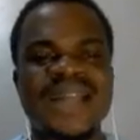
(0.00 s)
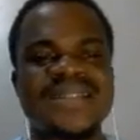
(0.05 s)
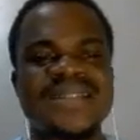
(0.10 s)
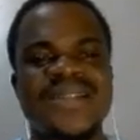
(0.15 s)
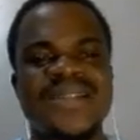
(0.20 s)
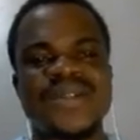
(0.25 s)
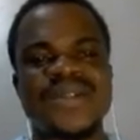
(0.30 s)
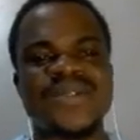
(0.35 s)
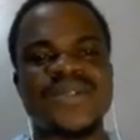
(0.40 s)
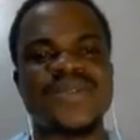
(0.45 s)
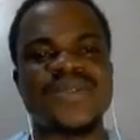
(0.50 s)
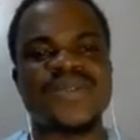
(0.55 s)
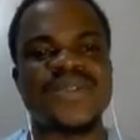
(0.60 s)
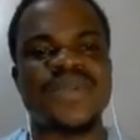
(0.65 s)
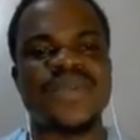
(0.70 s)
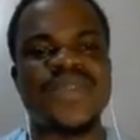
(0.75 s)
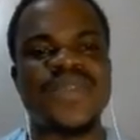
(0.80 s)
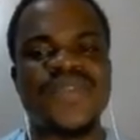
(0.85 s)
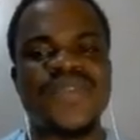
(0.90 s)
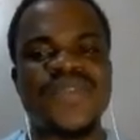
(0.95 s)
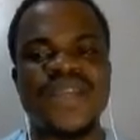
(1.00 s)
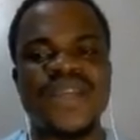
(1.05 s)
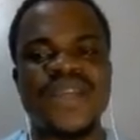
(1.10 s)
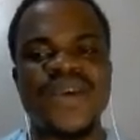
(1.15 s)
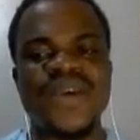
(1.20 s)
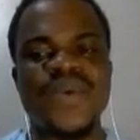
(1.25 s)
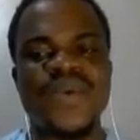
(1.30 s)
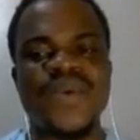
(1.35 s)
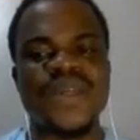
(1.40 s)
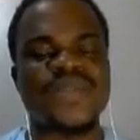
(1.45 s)
just some
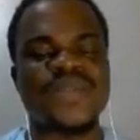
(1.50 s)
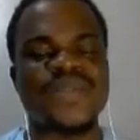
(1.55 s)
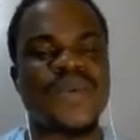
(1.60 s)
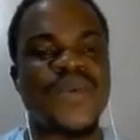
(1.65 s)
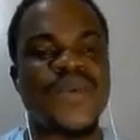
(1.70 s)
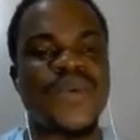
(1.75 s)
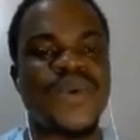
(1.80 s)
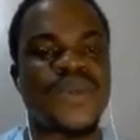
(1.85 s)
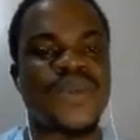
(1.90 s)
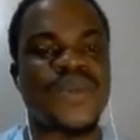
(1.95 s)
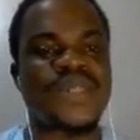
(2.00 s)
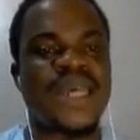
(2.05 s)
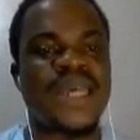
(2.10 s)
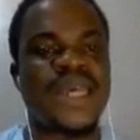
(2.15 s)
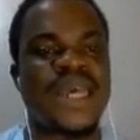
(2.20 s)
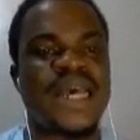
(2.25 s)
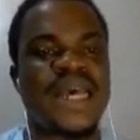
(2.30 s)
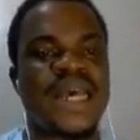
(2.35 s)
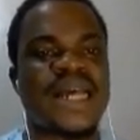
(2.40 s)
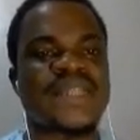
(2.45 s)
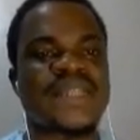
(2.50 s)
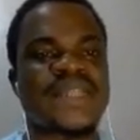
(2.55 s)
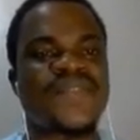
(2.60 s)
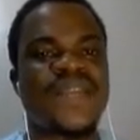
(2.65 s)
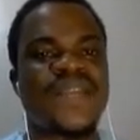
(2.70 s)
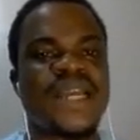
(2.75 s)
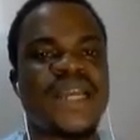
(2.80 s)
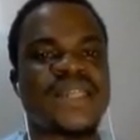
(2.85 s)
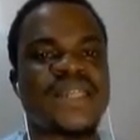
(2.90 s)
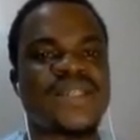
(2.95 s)
different words people use as
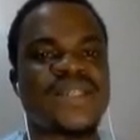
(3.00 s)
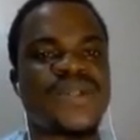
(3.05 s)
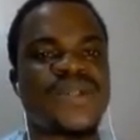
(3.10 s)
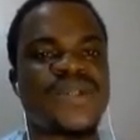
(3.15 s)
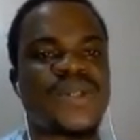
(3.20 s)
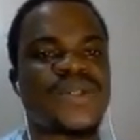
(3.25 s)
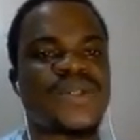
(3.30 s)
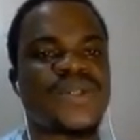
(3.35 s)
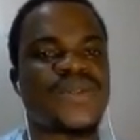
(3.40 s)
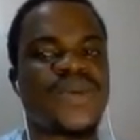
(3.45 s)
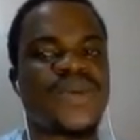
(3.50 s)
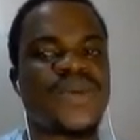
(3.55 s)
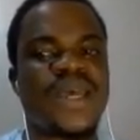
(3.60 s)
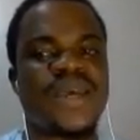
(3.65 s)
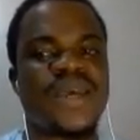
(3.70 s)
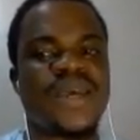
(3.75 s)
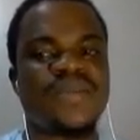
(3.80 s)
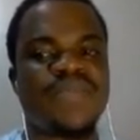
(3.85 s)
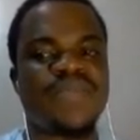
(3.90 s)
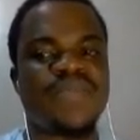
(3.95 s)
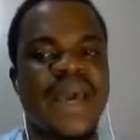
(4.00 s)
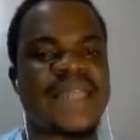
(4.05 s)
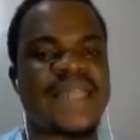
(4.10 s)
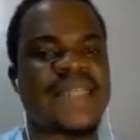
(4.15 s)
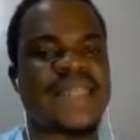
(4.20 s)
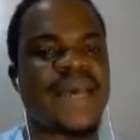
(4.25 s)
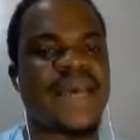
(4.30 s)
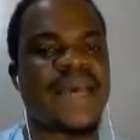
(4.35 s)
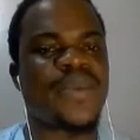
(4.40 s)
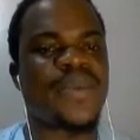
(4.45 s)
fillers just to buy
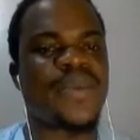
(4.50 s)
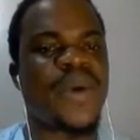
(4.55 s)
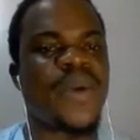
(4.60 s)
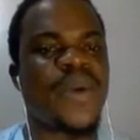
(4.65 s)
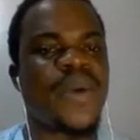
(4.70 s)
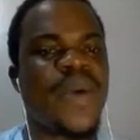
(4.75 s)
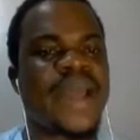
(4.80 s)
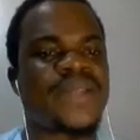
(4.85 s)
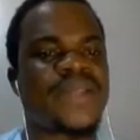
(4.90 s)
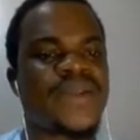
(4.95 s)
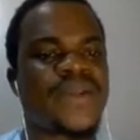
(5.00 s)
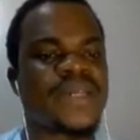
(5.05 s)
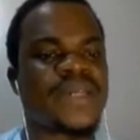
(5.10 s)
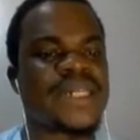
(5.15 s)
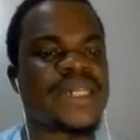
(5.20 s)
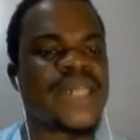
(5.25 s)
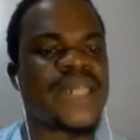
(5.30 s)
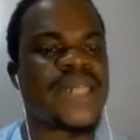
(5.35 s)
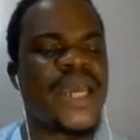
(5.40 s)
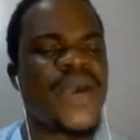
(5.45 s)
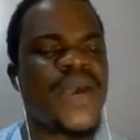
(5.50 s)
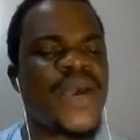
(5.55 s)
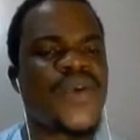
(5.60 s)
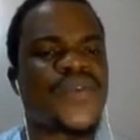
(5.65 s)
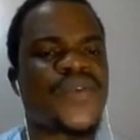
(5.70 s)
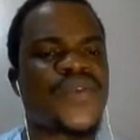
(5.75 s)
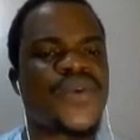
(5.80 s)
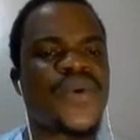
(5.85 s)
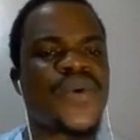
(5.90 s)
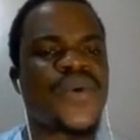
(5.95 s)
time while talking.
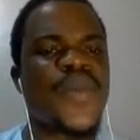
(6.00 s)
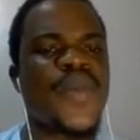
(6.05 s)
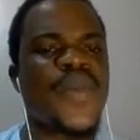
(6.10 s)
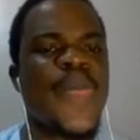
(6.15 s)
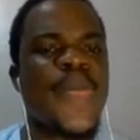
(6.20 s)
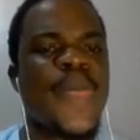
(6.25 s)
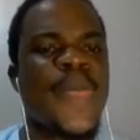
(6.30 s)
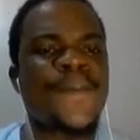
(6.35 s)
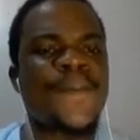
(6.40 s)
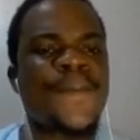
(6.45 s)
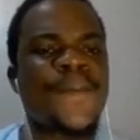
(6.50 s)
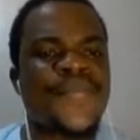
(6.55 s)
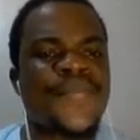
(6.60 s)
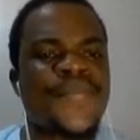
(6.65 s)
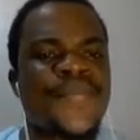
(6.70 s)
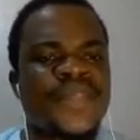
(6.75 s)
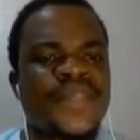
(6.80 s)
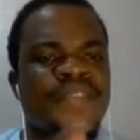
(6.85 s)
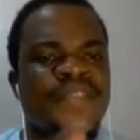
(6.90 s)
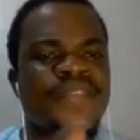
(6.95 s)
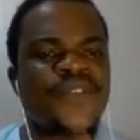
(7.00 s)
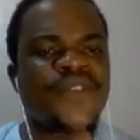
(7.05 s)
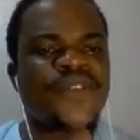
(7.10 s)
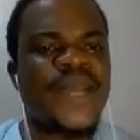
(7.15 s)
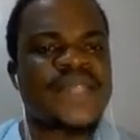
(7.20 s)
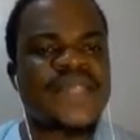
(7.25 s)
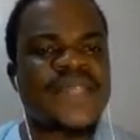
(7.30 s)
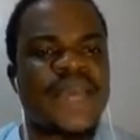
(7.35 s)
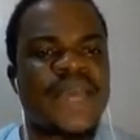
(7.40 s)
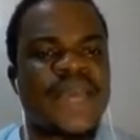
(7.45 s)
So the
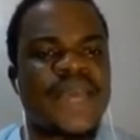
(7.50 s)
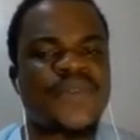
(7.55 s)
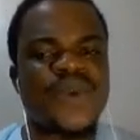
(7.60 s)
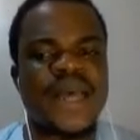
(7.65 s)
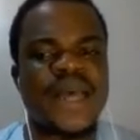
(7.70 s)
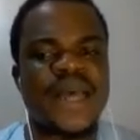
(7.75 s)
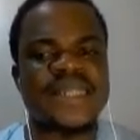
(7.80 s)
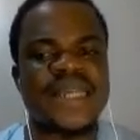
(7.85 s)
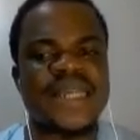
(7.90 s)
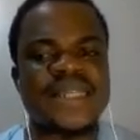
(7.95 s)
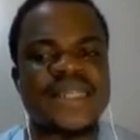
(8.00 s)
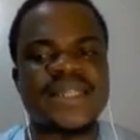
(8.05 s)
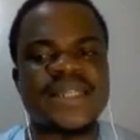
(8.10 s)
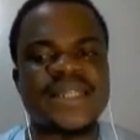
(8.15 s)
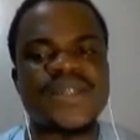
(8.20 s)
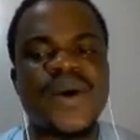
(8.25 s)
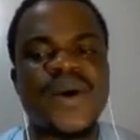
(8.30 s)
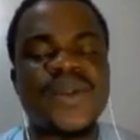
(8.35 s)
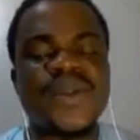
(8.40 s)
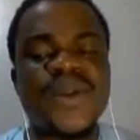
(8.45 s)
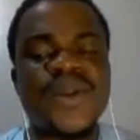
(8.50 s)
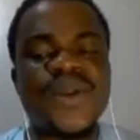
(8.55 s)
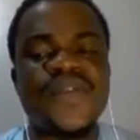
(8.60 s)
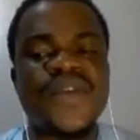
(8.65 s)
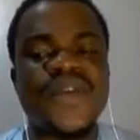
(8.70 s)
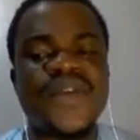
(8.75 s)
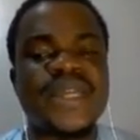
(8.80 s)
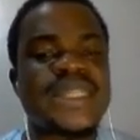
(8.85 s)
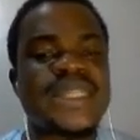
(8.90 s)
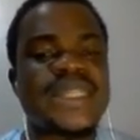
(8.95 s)
fluency help to assess this. Although
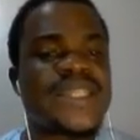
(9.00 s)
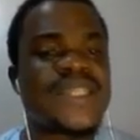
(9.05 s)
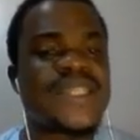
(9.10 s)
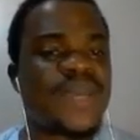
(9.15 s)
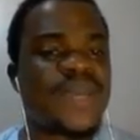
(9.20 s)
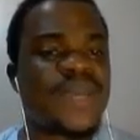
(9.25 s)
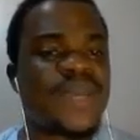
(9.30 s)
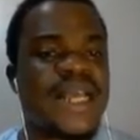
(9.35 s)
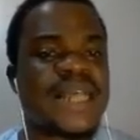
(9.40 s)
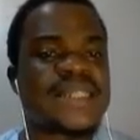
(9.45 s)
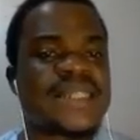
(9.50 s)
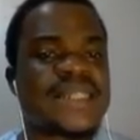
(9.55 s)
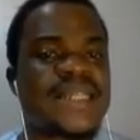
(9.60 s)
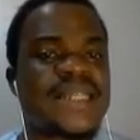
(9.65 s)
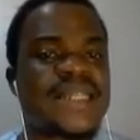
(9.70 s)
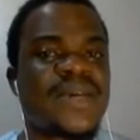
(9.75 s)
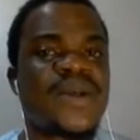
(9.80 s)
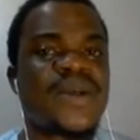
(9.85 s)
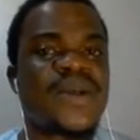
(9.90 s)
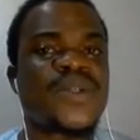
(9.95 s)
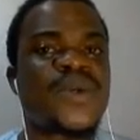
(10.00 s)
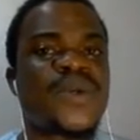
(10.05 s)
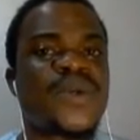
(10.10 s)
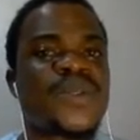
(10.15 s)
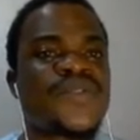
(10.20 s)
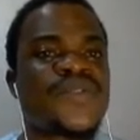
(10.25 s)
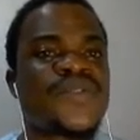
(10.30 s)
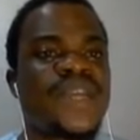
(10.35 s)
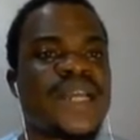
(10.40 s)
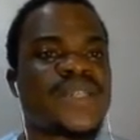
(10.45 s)
for native speakers, they also
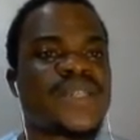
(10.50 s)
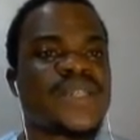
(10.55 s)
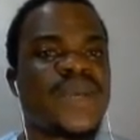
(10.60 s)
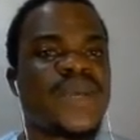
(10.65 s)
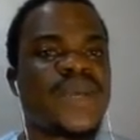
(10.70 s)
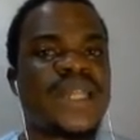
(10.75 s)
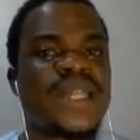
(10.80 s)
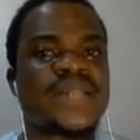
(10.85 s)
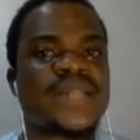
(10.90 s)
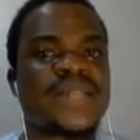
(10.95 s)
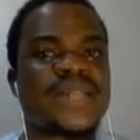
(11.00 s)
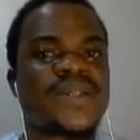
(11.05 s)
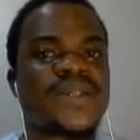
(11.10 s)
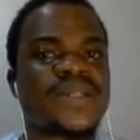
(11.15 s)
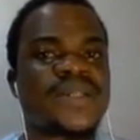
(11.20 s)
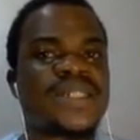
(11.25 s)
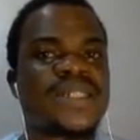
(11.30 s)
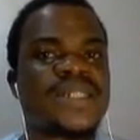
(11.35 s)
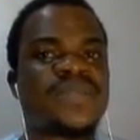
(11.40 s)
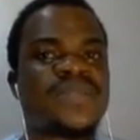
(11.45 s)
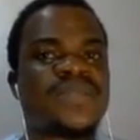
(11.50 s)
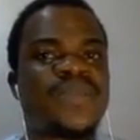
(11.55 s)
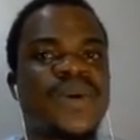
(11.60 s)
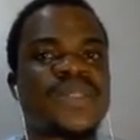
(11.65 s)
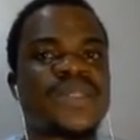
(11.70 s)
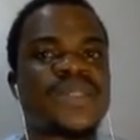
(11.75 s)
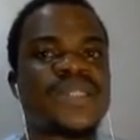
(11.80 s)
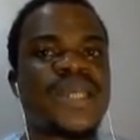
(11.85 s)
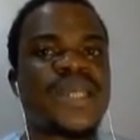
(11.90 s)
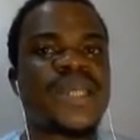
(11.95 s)
use fillers when they are talking,
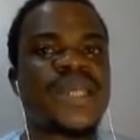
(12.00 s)
but